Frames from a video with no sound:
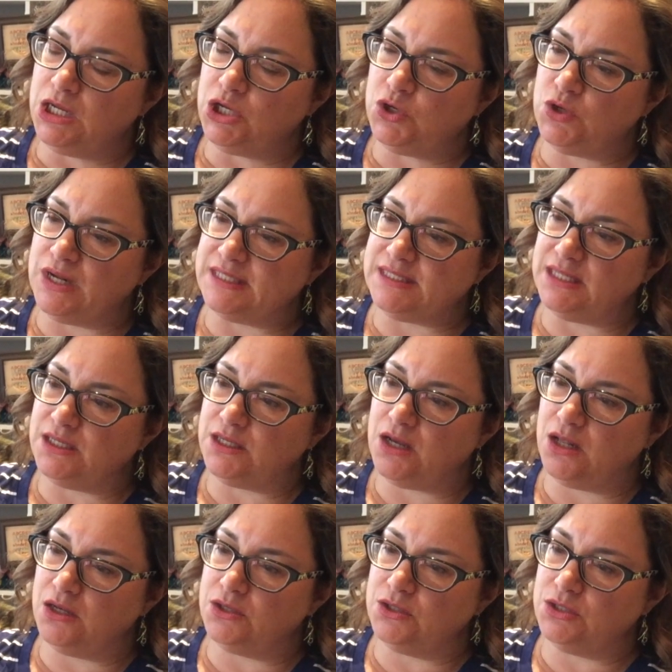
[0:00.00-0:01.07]
crescent
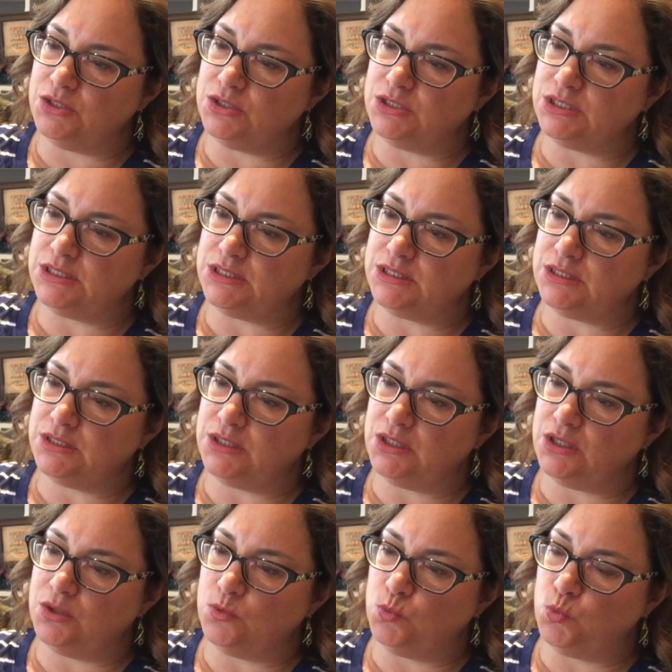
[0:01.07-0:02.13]
colors,
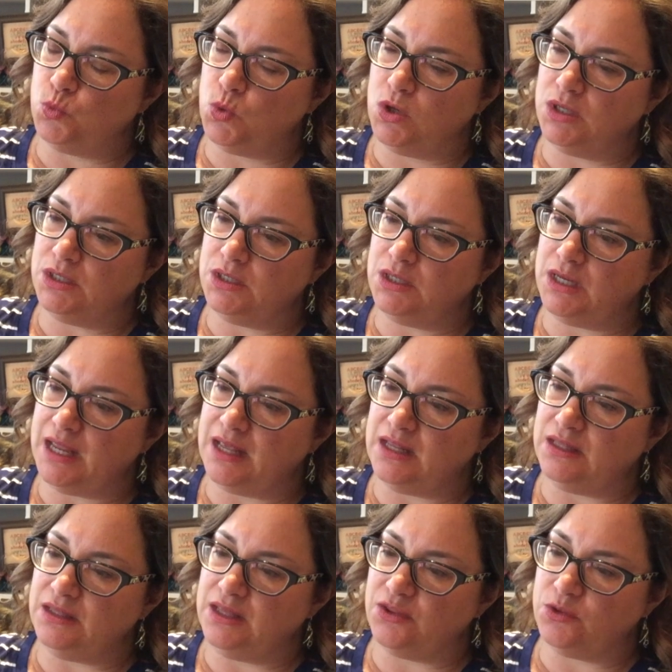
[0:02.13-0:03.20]
one
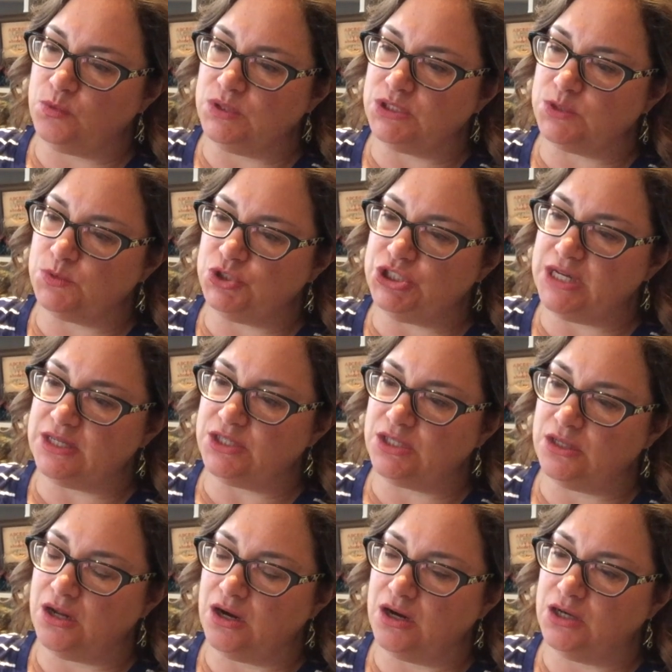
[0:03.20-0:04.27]
and the other ones were
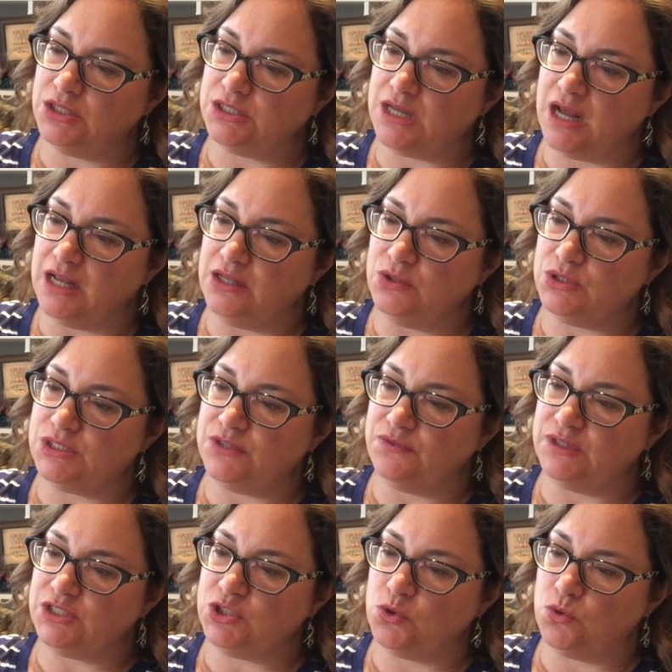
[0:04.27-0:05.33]
Gentle Art. I used a
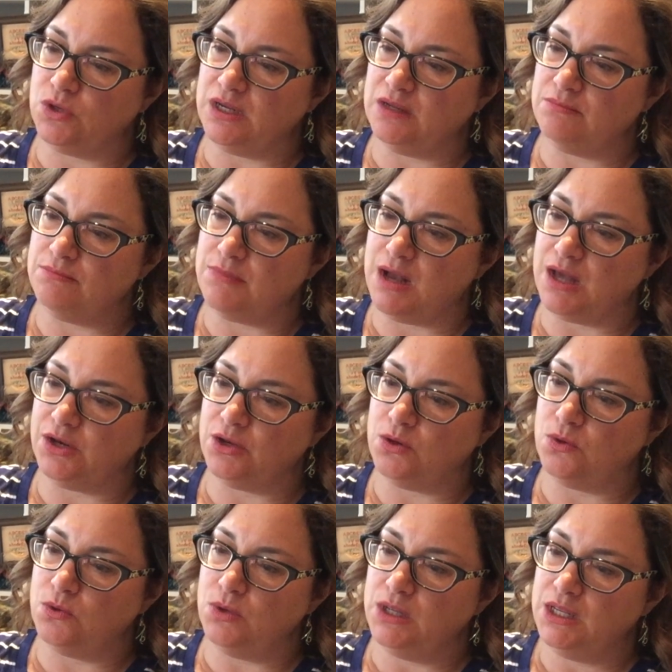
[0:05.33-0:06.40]
Victorian
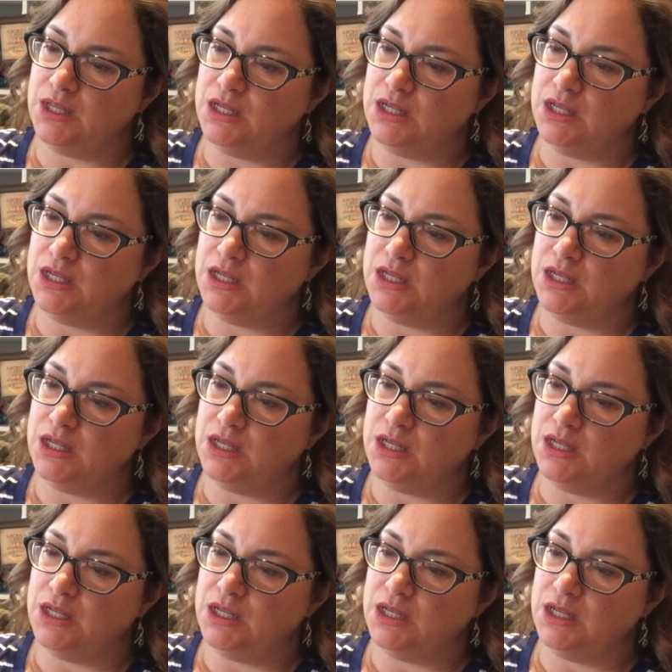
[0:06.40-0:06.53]
motto.